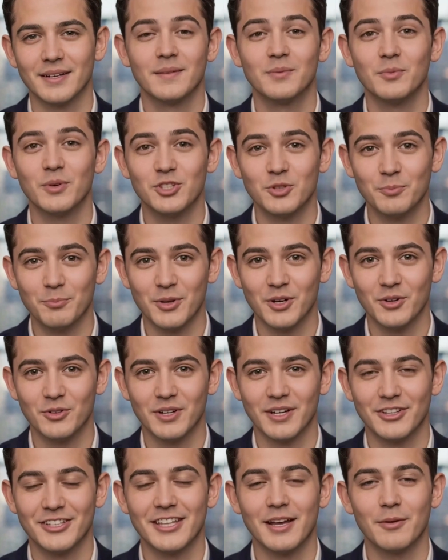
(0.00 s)
When you build
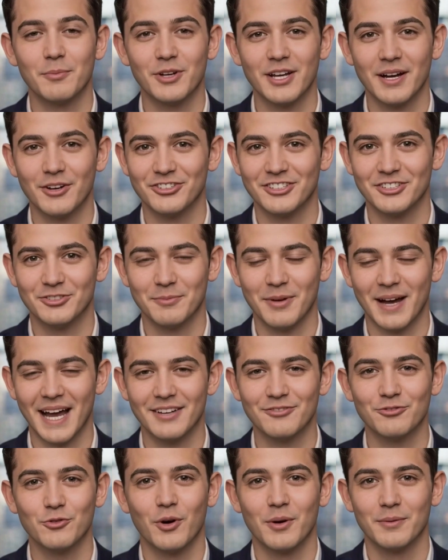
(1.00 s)
on someone else's
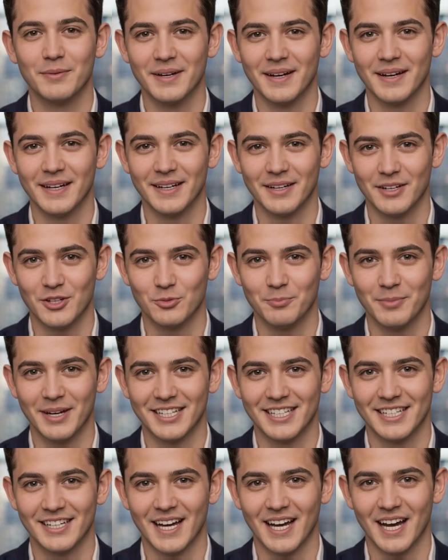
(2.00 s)
platform, you're
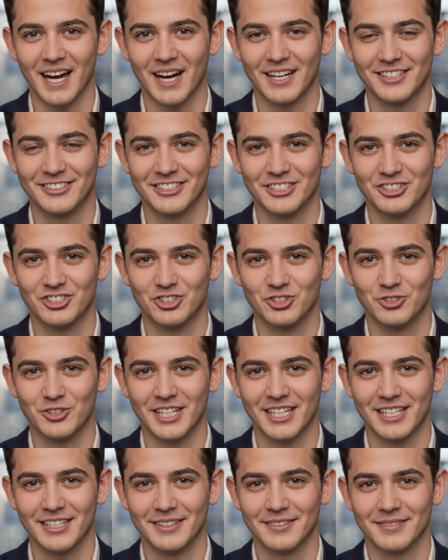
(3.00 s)
making a hostage
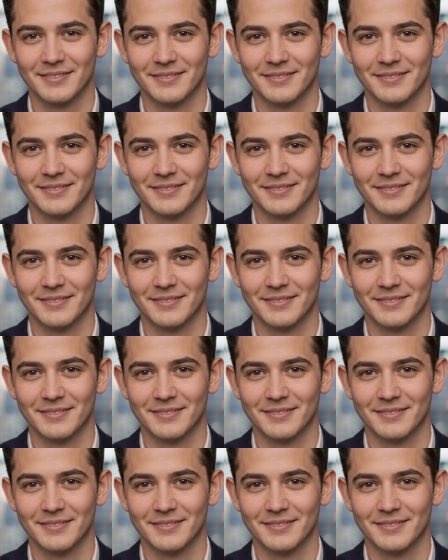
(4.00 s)
trade.